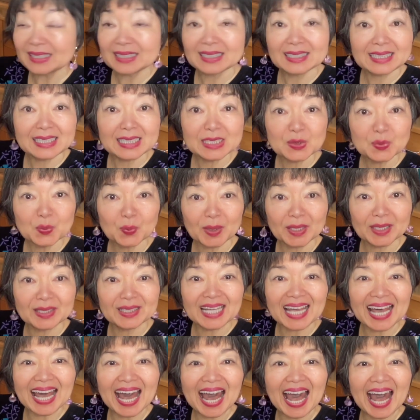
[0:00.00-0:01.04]
This word
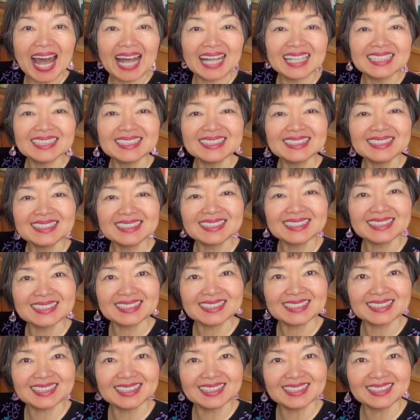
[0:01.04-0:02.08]

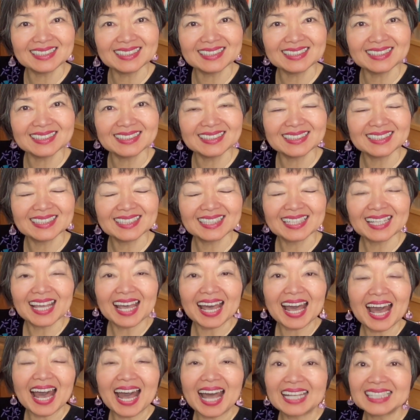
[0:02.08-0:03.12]
anshin,
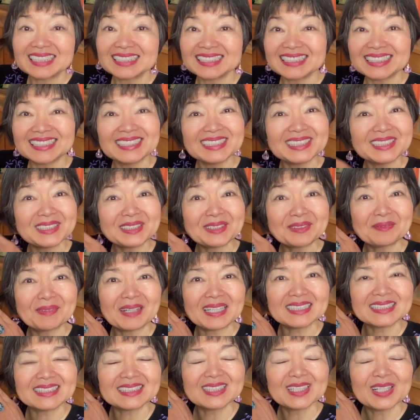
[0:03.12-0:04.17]
anshin
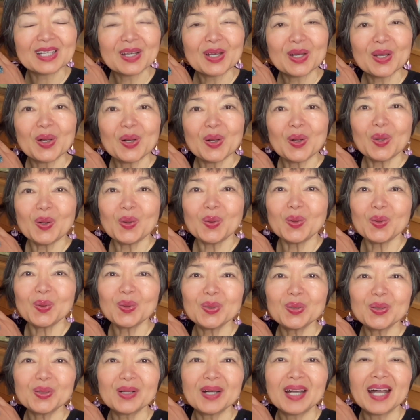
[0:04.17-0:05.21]
shimasu. Oh,
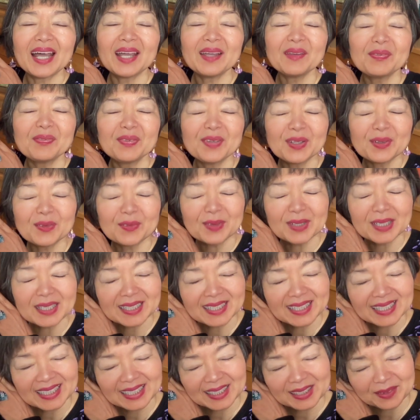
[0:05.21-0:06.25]
I feel
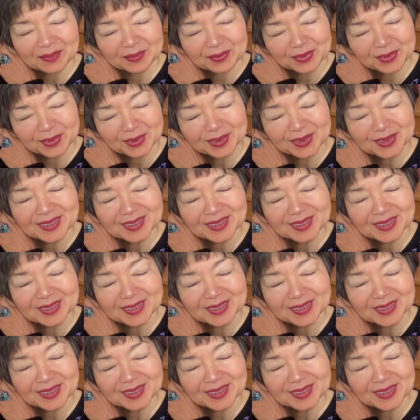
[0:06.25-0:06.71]
relieved.